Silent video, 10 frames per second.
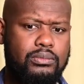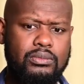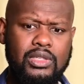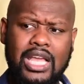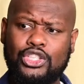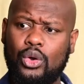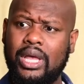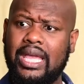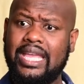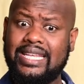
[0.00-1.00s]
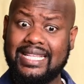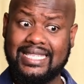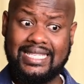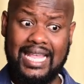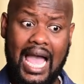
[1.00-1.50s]
And so he
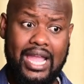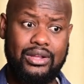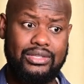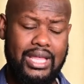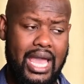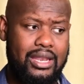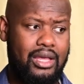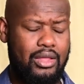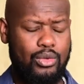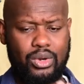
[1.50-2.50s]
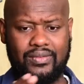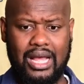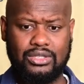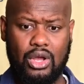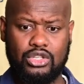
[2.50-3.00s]
desires that. Now, the Word of
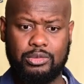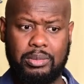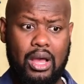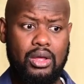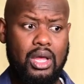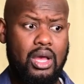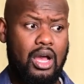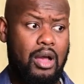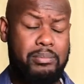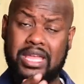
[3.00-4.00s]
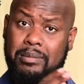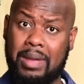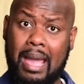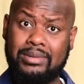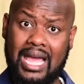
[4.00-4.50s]
God talks about uh, being
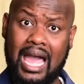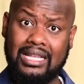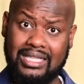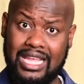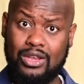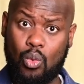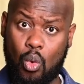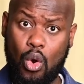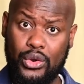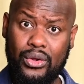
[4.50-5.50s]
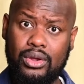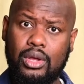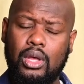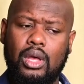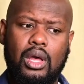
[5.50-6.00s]
baptized in water
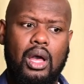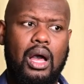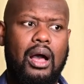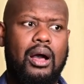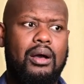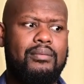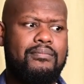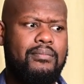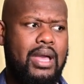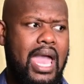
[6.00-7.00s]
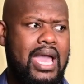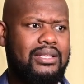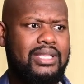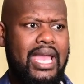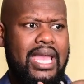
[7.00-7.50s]
uh,
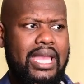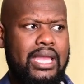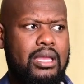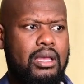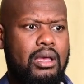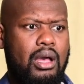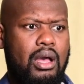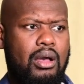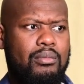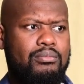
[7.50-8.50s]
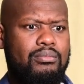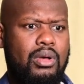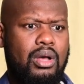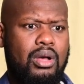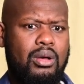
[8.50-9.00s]
as a um,
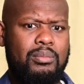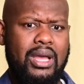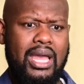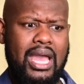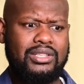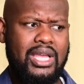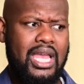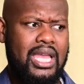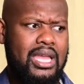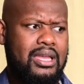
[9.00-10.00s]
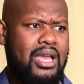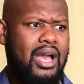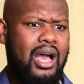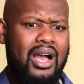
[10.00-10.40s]
um, as a uh,